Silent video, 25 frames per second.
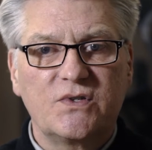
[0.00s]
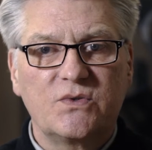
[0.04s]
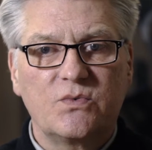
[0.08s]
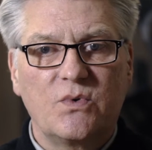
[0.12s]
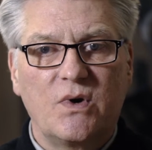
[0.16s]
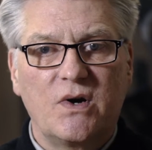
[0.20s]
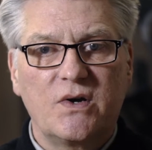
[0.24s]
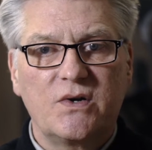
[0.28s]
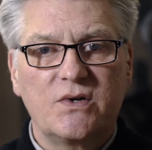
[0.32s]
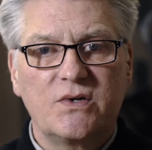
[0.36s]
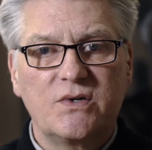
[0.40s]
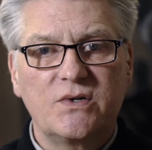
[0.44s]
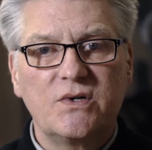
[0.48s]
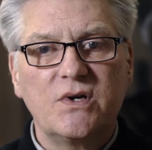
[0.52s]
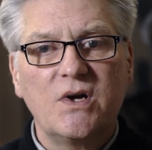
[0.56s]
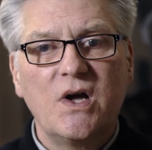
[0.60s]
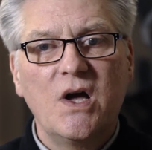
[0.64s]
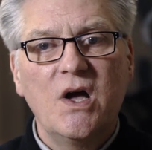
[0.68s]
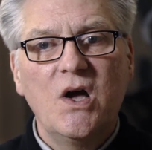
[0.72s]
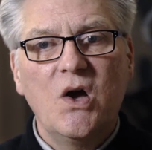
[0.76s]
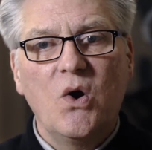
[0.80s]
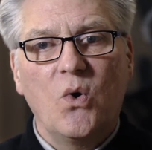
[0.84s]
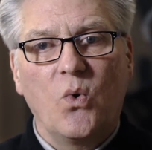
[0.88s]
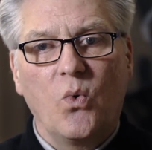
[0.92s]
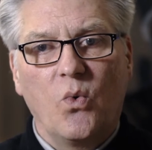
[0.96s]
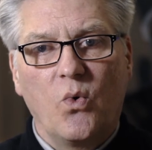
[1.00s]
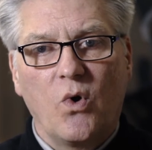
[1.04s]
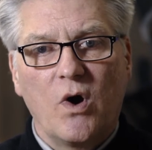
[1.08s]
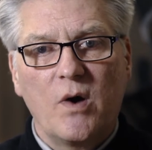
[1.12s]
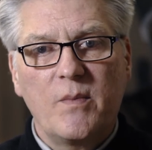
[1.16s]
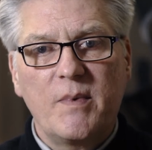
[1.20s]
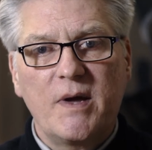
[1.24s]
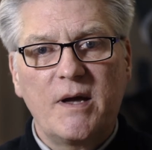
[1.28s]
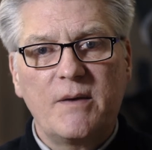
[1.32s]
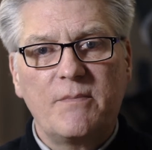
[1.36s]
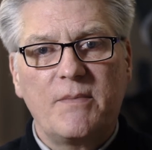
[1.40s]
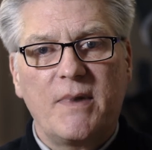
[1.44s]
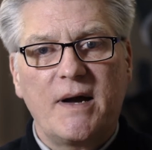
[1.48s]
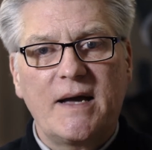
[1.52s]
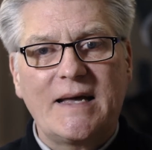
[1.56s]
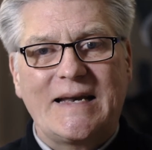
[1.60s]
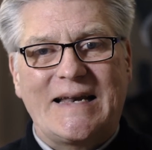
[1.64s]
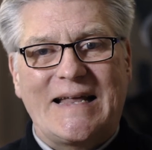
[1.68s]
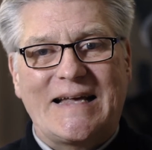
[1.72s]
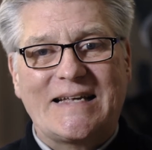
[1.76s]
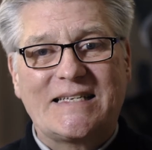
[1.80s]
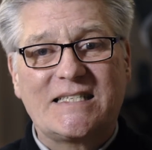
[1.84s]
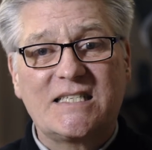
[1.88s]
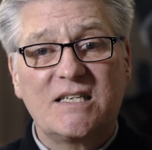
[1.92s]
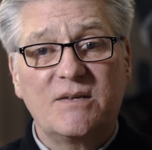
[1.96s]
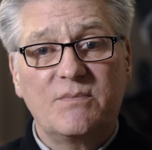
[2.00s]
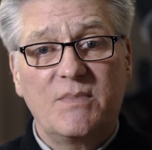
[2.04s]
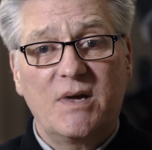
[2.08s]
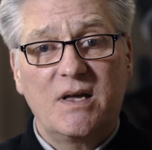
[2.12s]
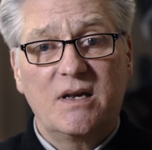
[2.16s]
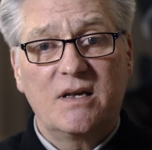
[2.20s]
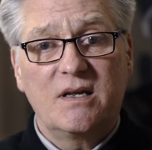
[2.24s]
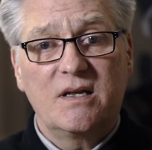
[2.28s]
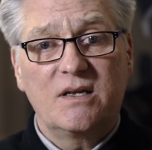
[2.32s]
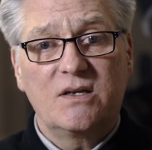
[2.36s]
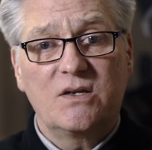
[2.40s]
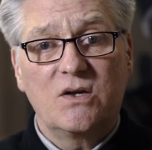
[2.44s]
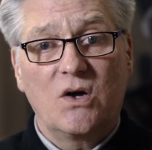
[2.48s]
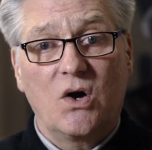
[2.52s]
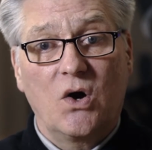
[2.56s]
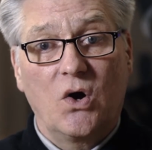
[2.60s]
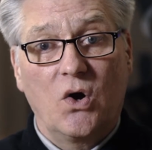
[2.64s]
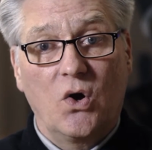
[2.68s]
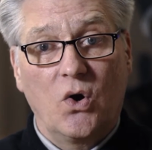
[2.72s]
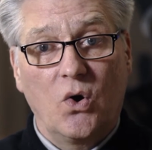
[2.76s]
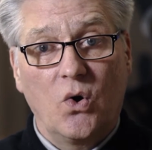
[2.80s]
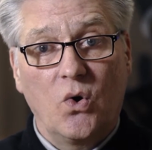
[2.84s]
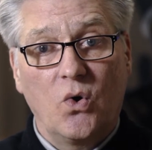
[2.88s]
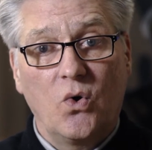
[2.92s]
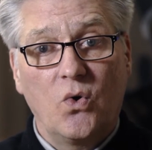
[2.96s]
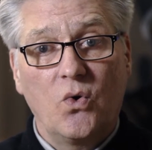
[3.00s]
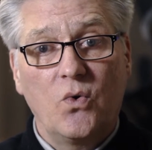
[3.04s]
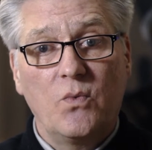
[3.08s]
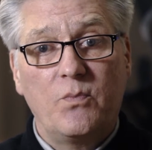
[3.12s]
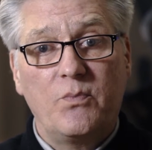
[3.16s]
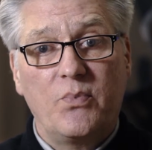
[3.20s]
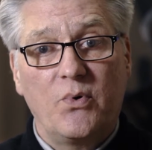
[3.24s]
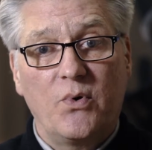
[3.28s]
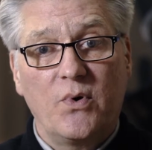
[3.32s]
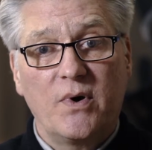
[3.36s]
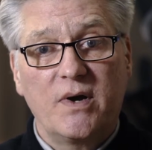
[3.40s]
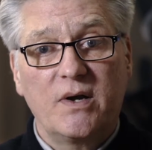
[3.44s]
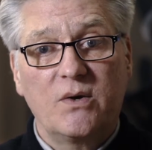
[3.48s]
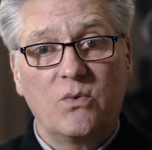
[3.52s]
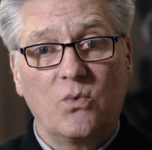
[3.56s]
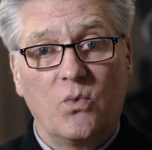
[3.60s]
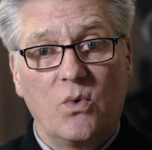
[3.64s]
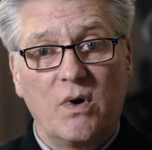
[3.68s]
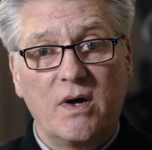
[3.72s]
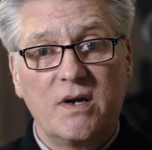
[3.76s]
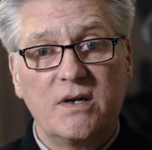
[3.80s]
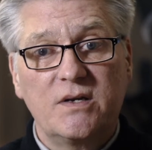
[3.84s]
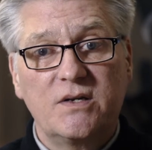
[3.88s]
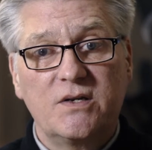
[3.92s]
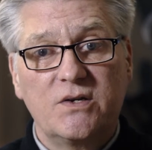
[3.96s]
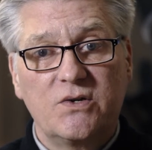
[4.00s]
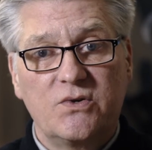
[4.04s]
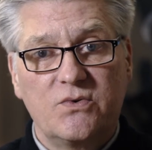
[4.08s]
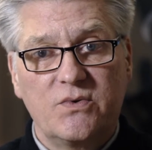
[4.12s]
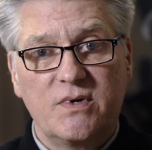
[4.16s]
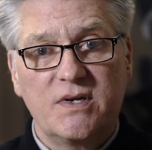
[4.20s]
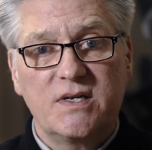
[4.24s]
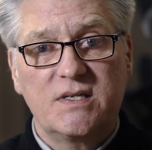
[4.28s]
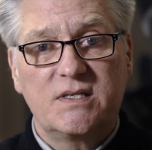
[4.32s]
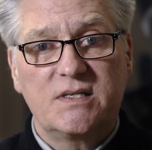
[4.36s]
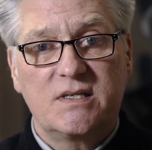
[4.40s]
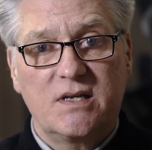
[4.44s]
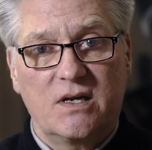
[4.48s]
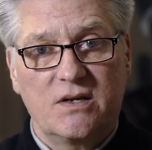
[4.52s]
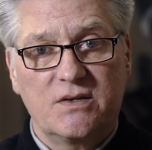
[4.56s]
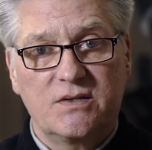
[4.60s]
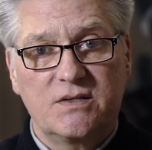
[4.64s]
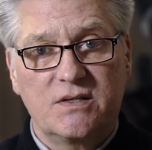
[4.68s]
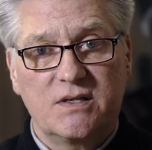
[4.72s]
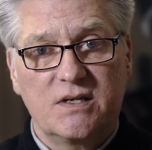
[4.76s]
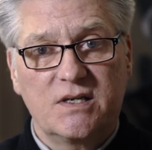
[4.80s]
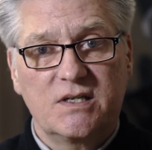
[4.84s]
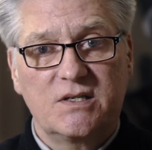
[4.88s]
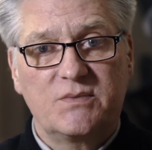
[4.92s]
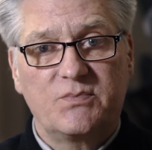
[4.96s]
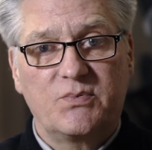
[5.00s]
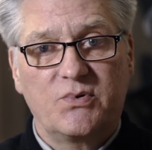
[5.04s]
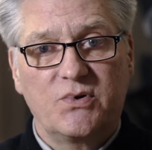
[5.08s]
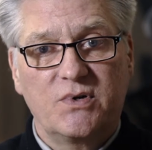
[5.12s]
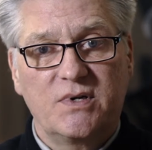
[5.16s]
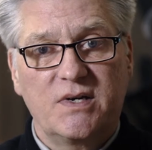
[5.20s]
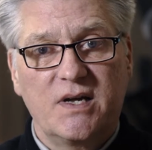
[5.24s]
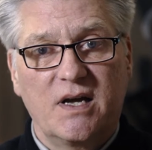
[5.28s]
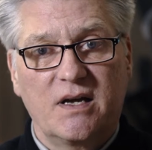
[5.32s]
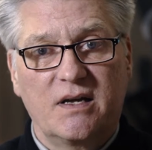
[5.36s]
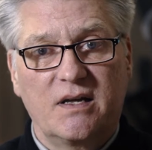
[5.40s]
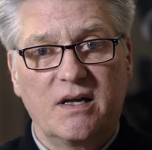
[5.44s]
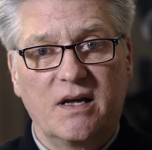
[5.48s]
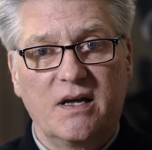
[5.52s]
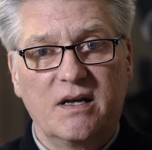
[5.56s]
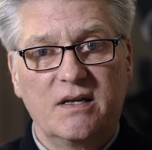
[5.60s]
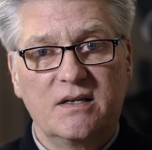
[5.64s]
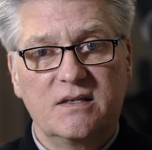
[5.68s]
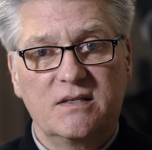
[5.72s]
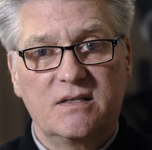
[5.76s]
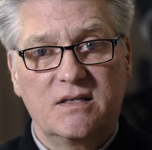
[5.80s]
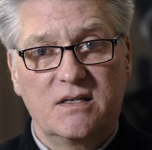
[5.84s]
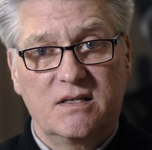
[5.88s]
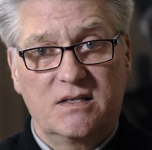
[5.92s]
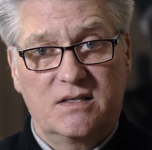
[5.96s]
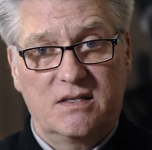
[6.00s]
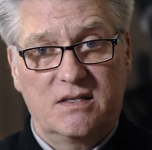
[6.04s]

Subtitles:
water warming by an estimated 0.1 degrees Celsius per decade since